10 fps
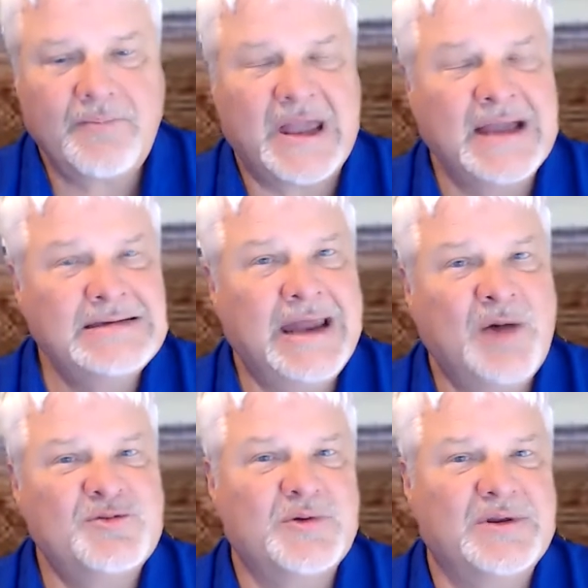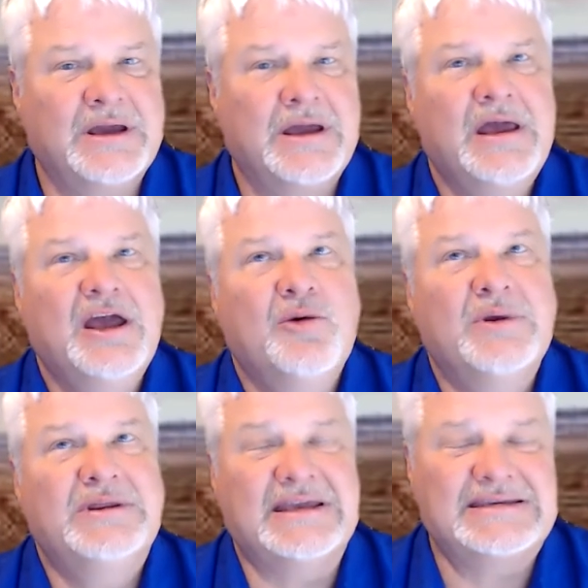because it helps with the
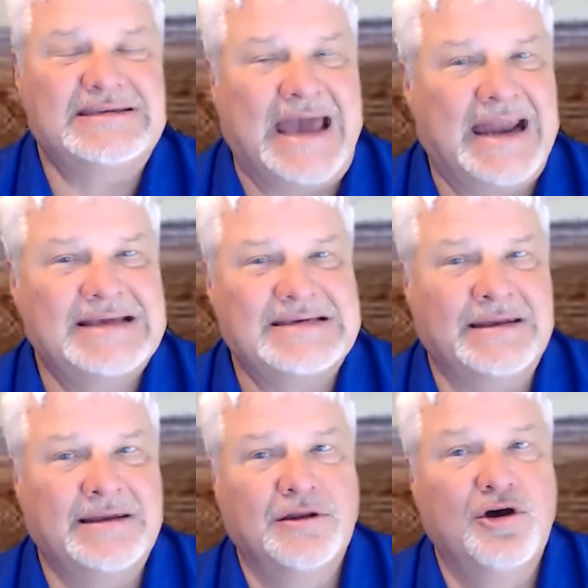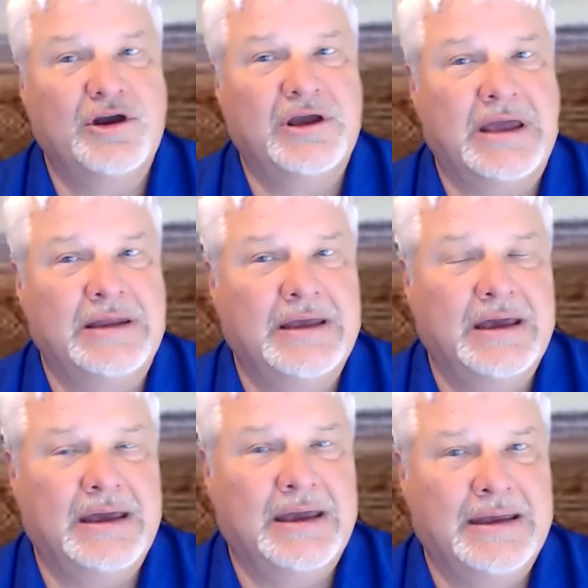with the aesthetics and the look and
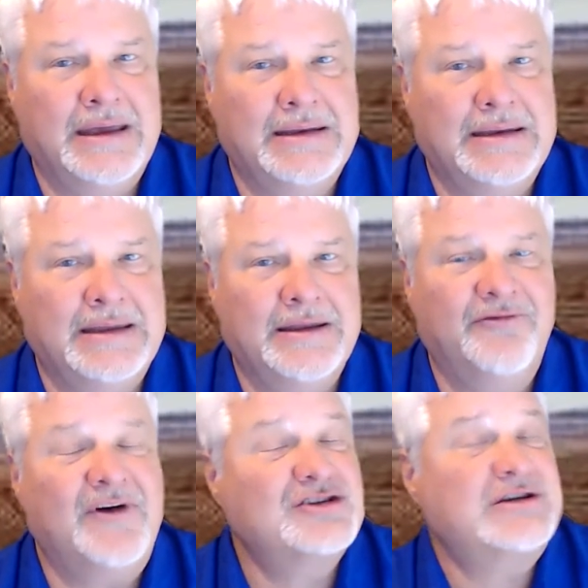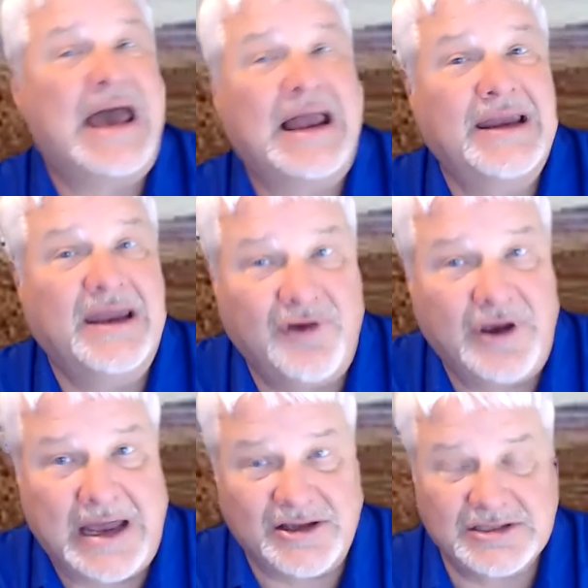the and, and the functionality of
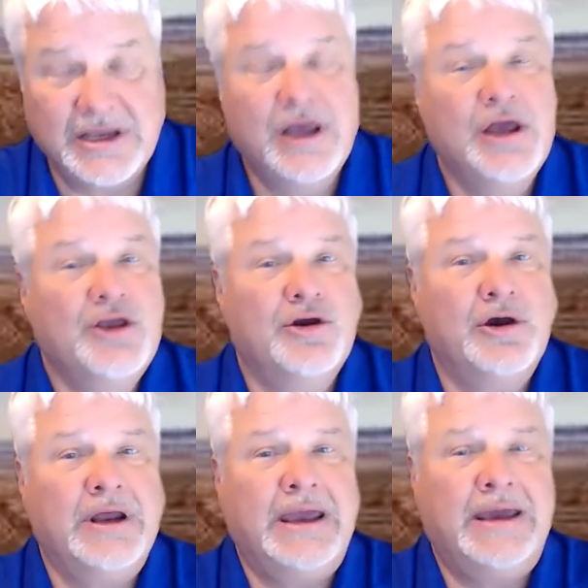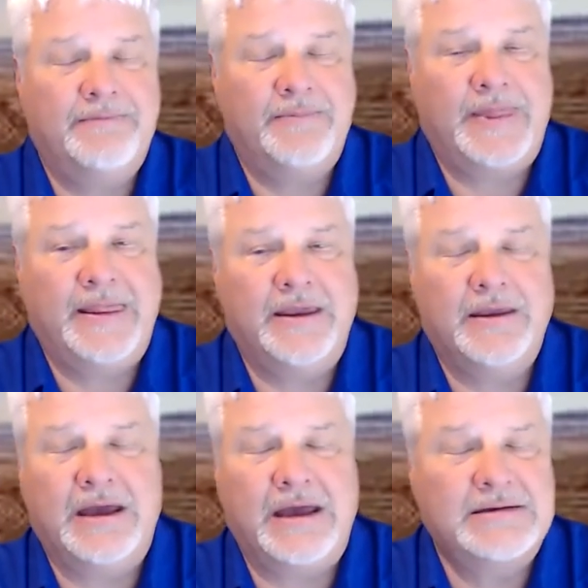your house. You're going to get
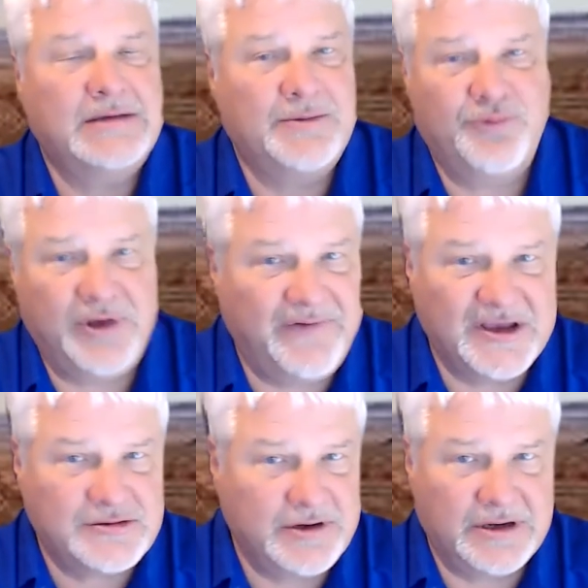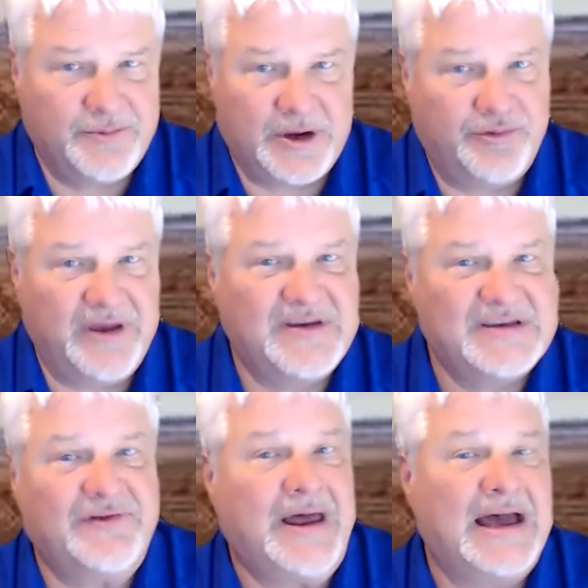as on previous on
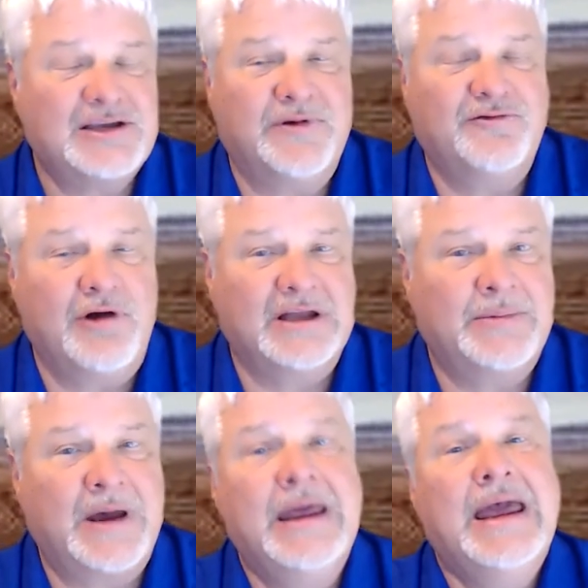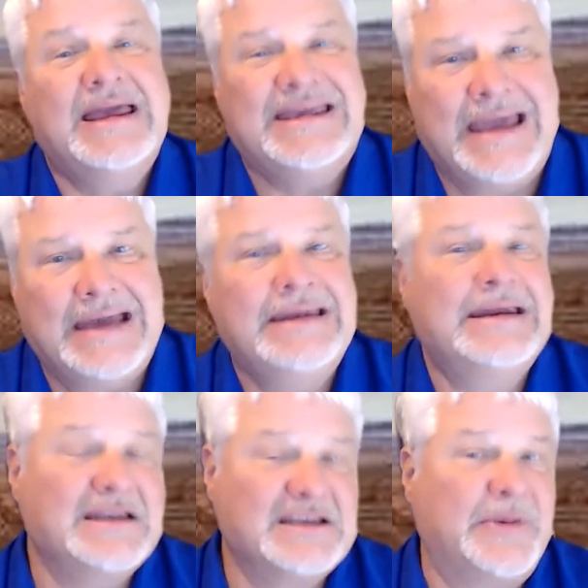previous vlogs we've talked about getting
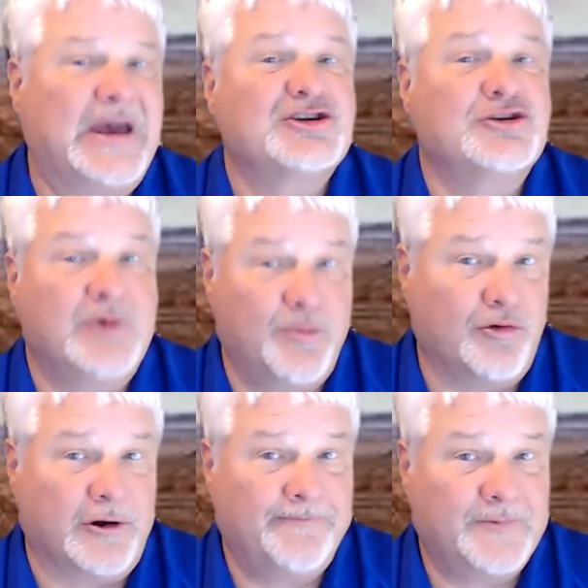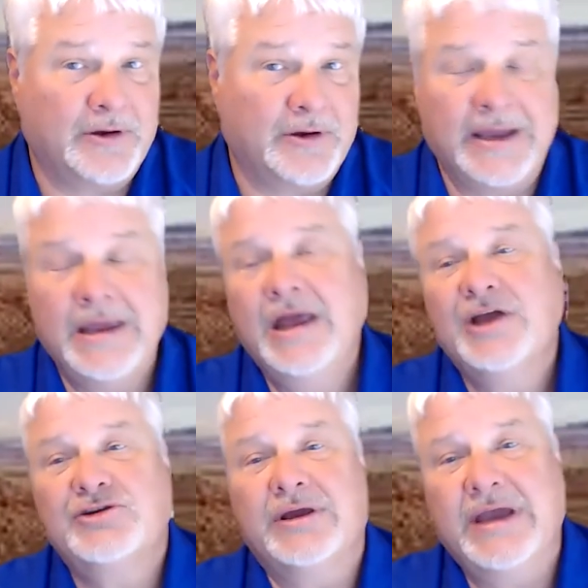an inspection report. Okay,
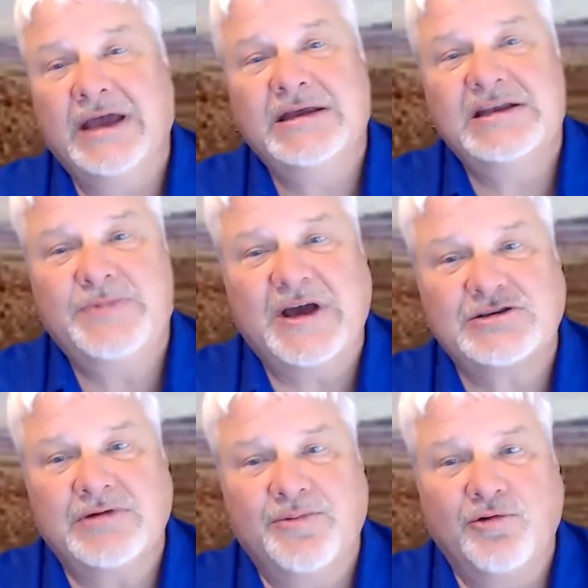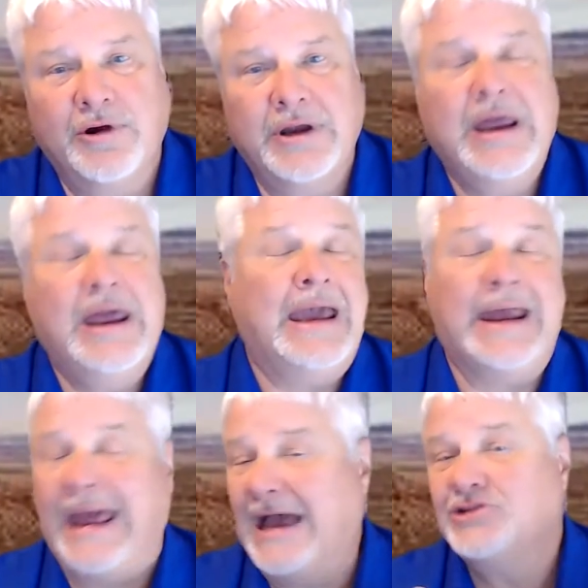so you get the inspection report,
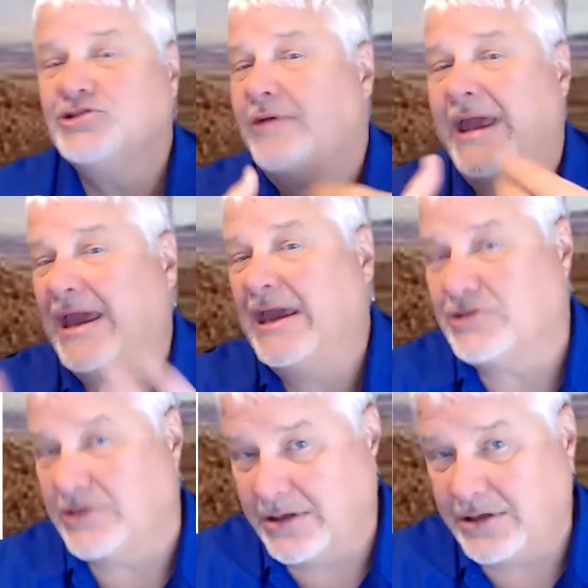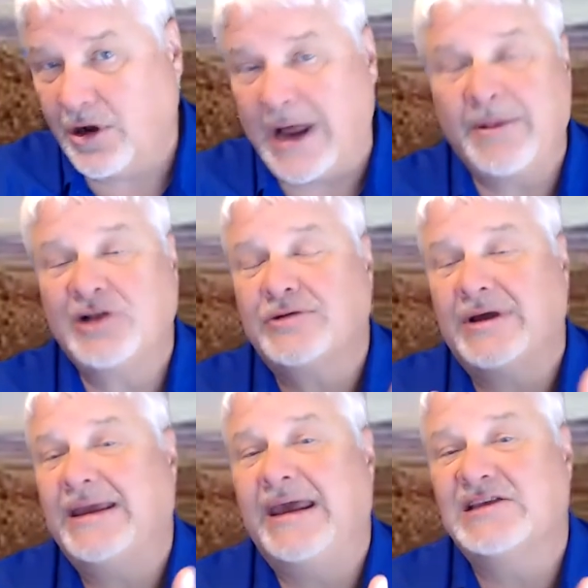and as your agent, you know I'm going to try
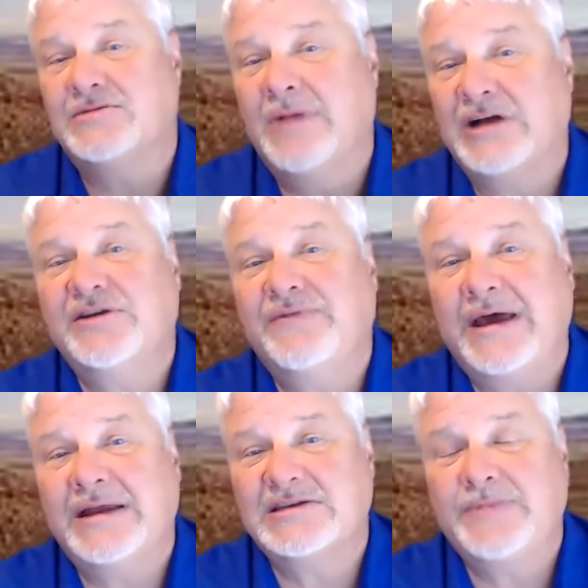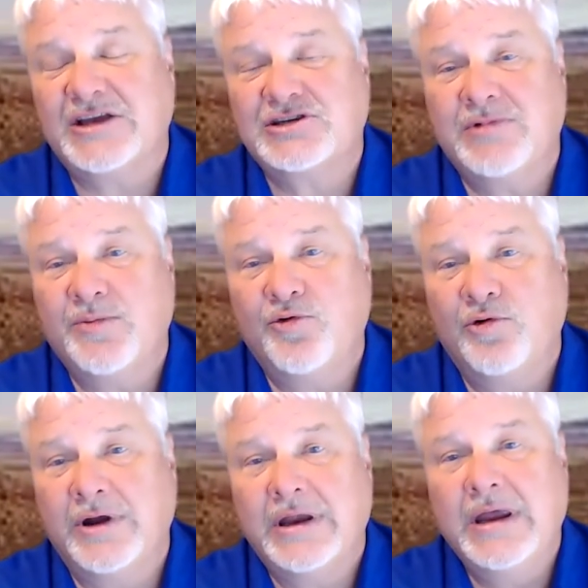to get as much of that inspection
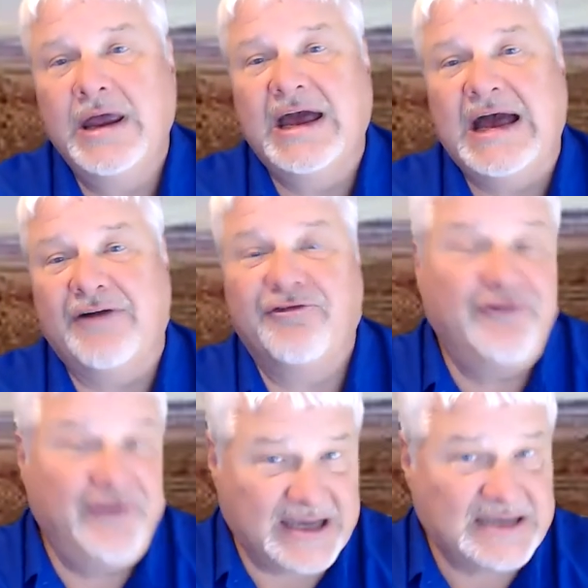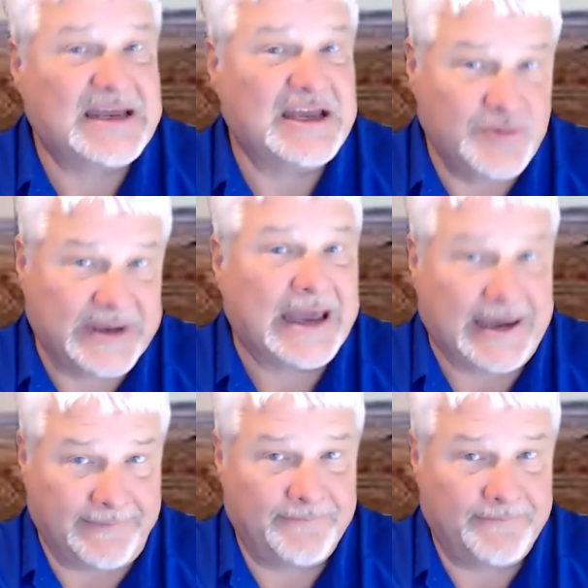report uh, fixed as we can.